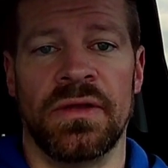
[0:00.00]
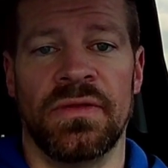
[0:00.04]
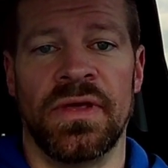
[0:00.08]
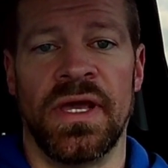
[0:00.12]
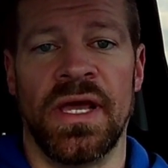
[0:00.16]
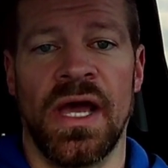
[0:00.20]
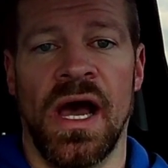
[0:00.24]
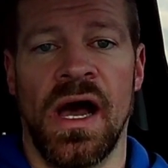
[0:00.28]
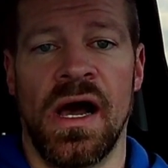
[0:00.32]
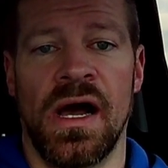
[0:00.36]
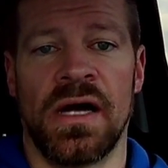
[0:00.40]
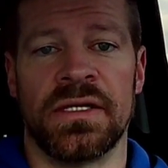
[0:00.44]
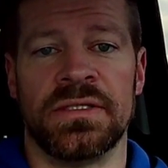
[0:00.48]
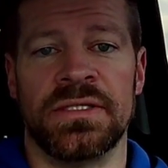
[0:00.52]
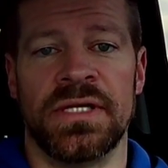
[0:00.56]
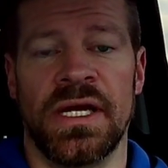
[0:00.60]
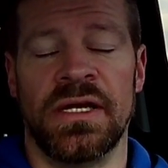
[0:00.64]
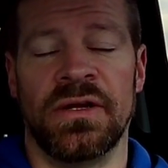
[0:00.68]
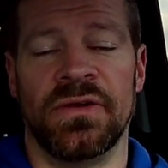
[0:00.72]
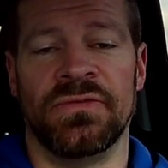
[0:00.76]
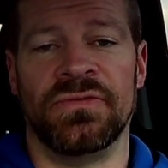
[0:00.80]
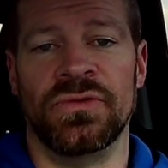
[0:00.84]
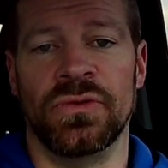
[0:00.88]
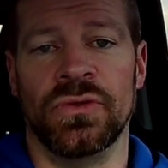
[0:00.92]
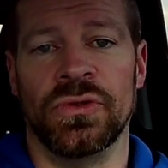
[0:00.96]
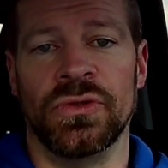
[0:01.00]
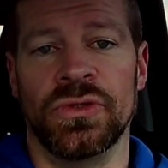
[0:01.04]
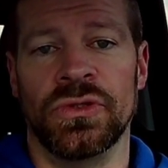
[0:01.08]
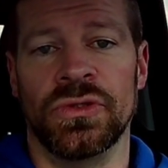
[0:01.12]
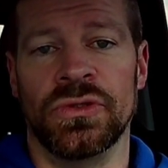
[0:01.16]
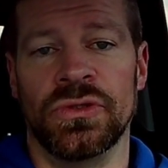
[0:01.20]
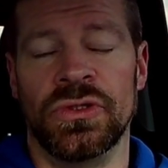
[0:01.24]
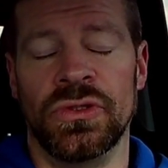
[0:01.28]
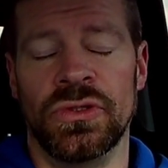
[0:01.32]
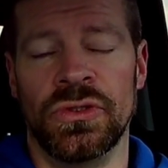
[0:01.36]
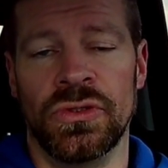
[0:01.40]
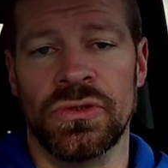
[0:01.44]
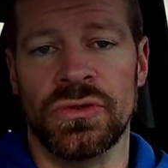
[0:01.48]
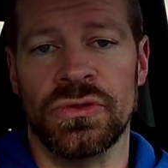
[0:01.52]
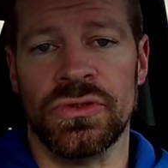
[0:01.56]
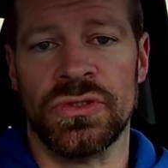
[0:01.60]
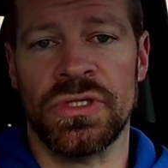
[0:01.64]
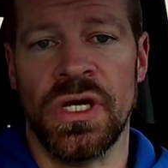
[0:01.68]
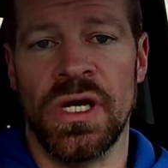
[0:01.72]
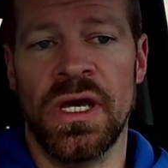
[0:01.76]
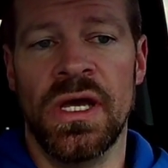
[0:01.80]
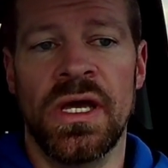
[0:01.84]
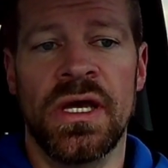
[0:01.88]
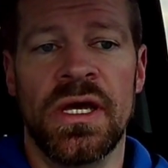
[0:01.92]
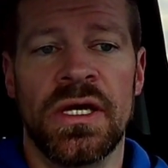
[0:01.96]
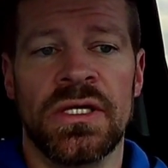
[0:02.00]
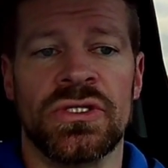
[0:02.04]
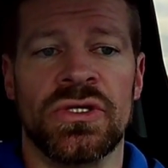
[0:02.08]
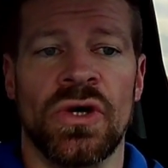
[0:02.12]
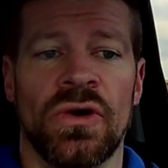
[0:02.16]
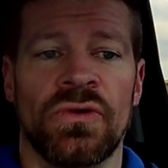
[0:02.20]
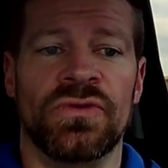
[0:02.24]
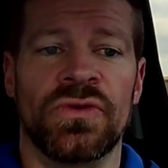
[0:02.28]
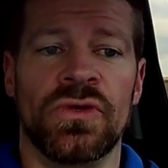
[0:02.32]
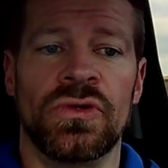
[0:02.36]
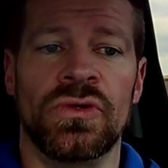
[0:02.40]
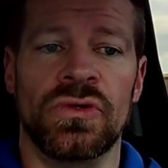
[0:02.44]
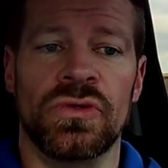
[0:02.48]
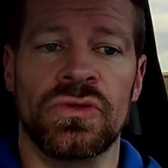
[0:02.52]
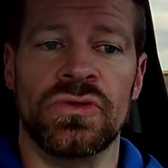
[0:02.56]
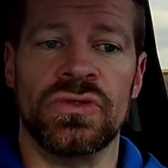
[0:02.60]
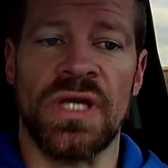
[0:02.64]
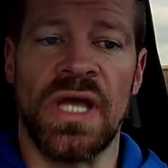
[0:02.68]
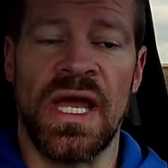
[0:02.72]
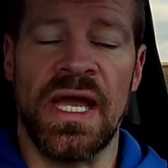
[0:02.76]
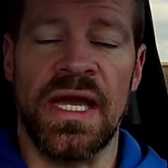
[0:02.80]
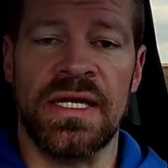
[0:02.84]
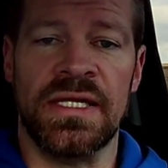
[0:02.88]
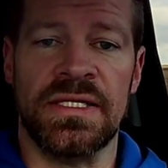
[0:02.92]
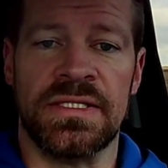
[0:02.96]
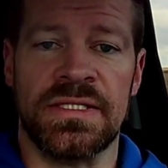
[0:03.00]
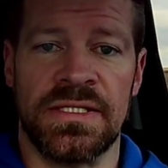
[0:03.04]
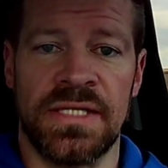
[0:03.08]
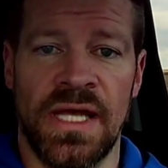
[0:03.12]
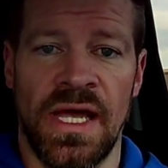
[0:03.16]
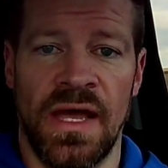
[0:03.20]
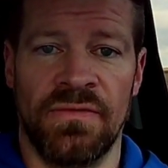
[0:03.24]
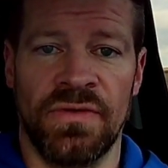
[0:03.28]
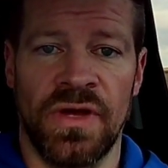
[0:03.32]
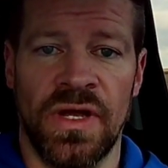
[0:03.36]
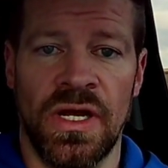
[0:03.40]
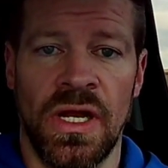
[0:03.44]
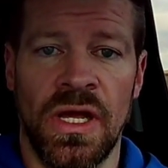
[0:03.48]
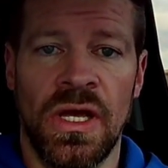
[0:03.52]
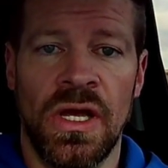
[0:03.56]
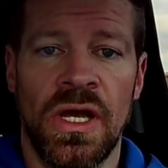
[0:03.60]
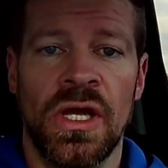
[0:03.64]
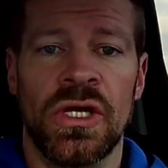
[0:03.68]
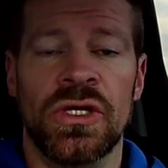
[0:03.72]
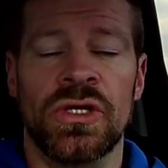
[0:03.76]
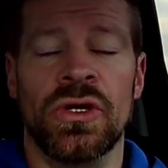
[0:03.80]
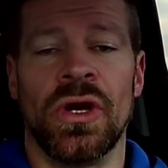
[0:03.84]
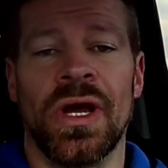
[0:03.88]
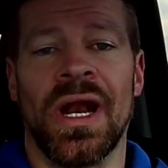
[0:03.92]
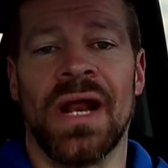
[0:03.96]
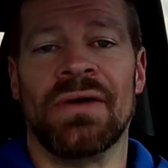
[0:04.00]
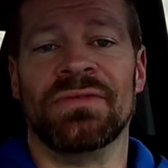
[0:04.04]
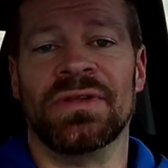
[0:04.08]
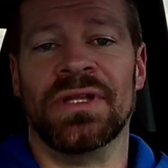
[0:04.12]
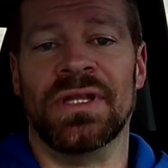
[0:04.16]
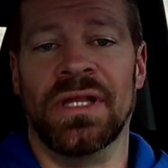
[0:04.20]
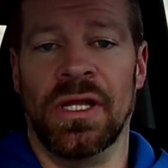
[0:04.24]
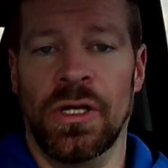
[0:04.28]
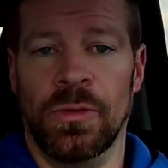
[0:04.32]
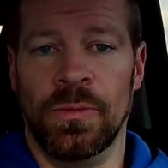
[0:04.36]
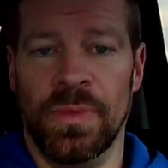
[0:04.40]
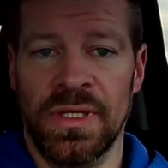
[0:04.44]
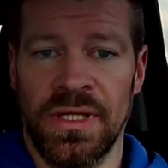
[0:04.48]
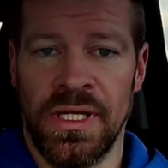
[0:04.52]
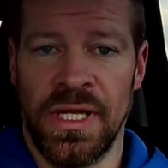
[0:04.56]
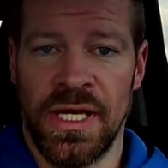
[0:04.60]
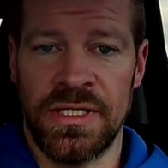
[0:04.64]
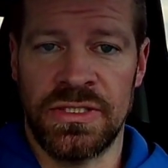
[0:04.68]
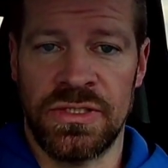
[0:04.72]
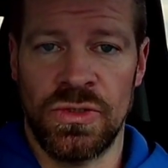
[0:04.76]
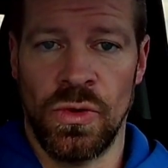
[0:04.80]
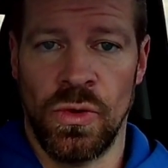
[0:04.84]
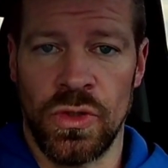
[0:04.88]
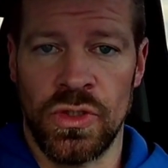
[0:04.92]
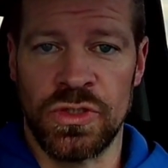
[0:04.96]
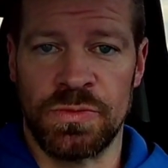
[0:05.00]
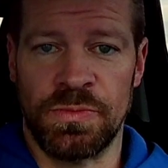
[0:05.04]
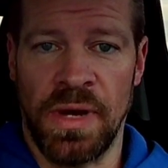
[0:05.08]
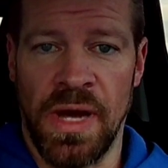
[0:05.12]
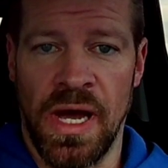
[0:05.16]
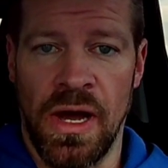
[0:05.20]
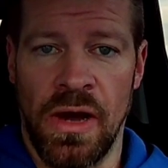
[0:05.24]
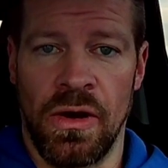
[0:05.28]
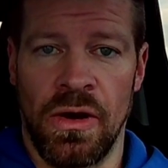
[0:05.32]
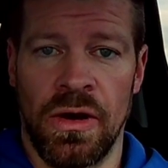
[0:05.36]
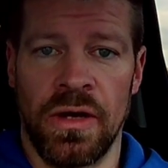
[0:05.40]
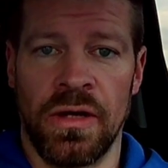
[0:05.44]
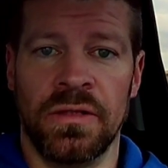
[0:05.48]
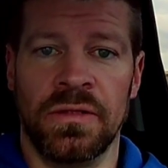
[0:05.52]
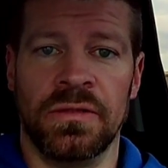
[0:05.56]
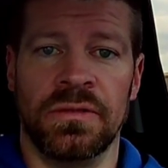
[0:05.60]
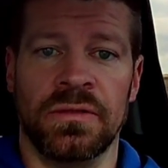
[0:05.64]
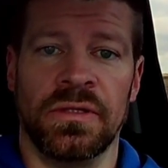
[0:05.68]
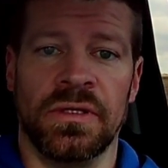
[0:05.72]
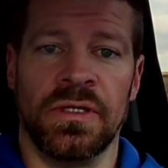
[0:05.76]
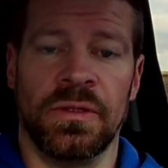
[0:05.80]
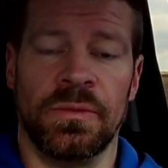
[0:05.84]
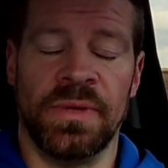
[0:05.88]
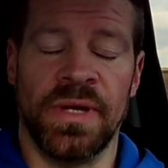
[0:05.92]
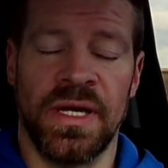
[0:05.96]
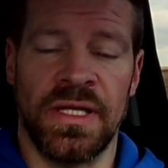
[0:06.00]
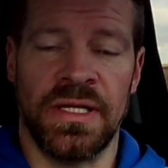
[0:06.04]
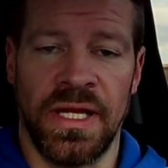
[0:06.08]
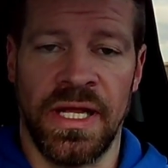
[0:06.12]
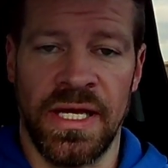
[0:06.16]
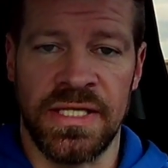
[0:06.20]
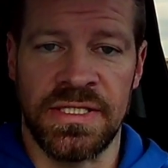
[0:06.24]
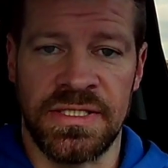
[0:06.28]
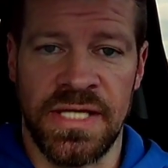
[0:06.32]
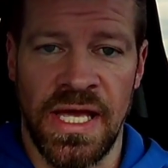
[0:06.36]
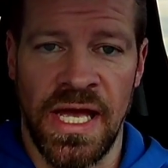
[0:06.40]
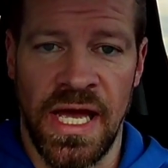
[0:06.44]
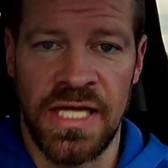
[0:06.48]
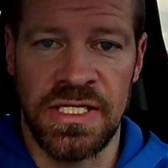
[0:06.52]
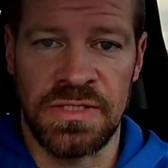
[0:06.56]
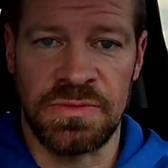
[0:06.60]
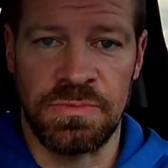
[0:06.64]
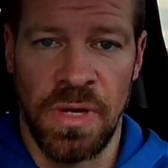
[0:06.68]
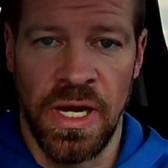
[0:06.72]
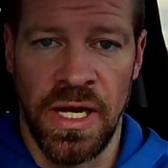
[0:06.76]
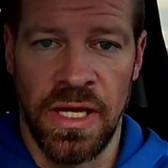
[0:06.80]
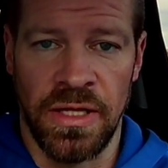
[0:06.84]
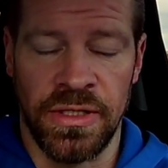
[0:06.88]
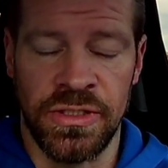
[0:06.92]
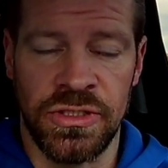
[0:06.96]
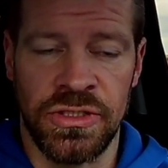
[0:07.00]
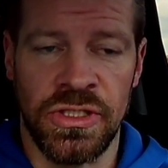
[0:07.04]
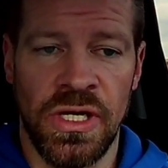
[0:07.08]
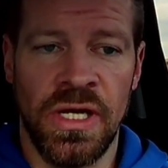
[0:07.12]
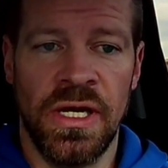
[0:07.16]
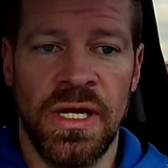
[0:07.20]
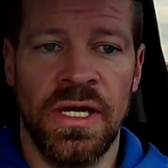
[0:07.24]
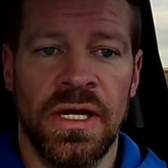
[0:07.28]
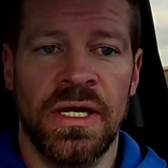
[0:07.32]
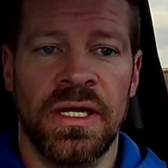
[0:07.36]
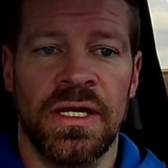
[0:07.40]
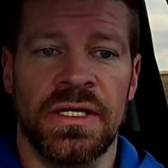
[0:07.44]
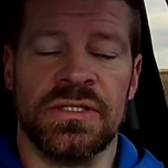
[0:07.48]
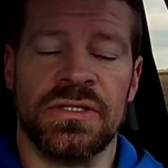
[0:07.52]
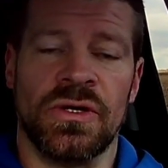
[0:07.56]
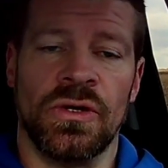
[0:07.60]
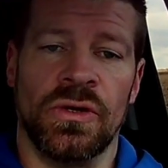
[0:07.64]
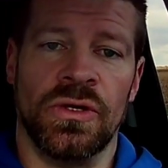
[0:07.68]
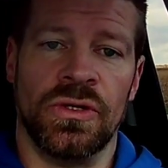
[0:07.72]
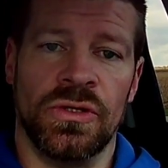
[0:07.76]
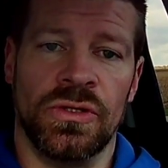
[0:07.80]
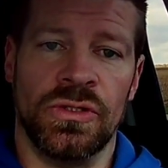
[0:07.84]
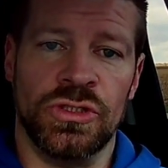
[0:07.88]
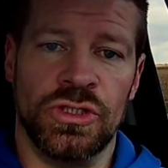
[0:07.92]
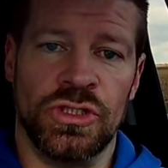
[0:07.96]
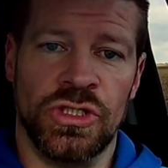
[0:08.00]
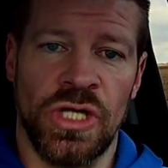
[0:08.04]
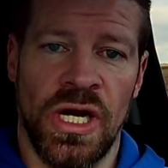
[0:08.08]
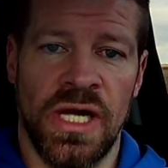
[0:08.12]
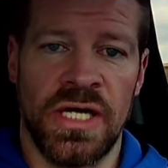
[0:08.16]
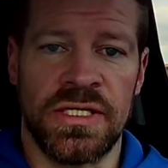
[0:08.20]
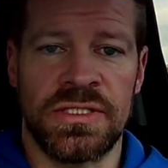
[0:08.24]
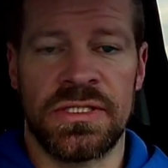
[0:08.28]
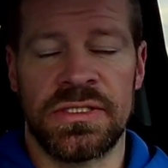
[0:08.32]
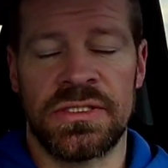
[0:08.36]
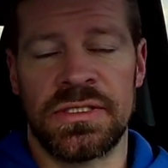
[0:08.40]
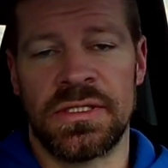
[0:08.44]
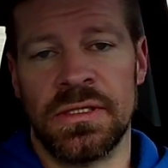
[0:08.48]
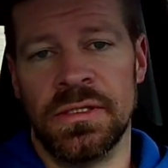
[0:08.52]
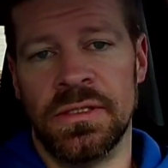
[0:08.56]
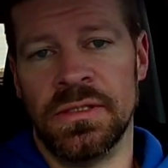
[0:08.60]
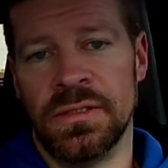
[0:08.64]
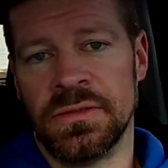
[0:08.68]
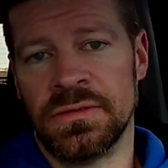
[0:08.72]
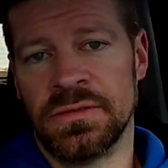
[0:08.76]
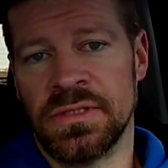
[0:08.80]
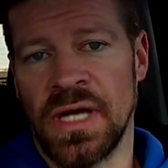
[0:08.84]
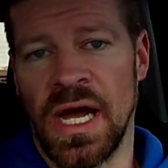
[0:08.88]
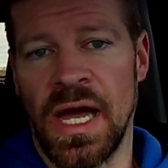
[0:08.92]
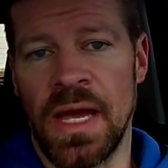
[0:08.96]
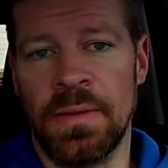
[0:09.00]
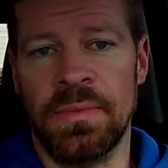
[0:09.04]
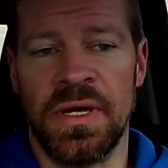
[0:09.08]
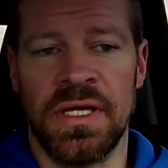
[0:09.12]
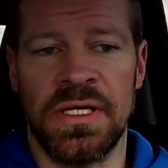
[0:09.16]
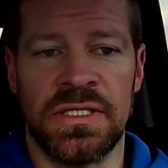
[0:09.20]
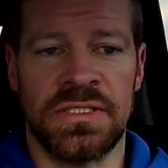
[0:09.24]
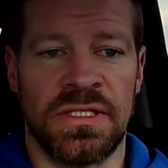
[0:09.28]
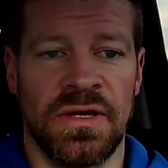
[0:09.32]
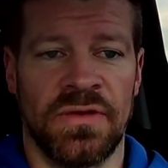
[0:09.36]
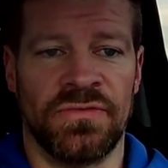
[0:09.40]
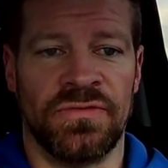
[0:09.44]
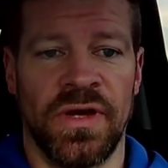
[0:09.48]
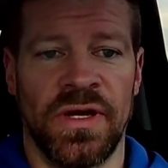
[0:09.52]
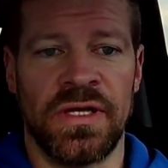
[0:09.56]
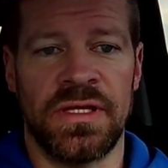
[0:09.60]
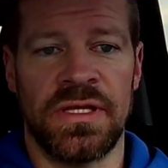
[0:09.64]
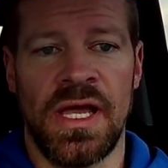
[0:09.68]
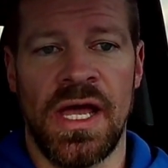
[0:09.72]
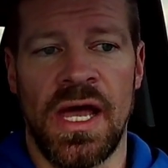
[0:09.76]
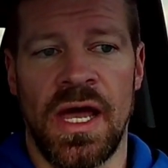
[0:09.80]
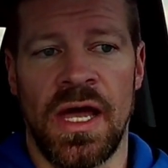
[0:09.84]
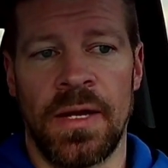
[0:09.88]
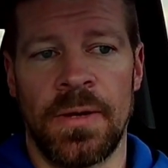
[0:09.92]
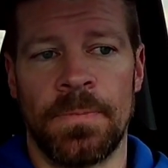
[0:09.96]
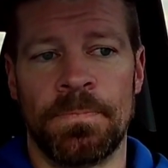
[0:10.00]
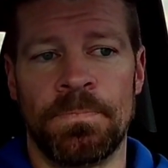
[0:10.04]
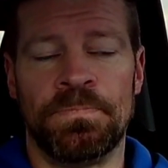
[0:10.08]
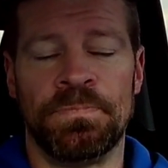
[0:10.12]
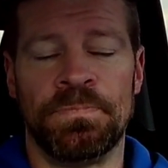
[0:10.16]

the octane of fuel you use. So if you use 87, you're going to have a little bit less horsepower, a little bit less gas mileage. It's going to adjust timing and stuff like that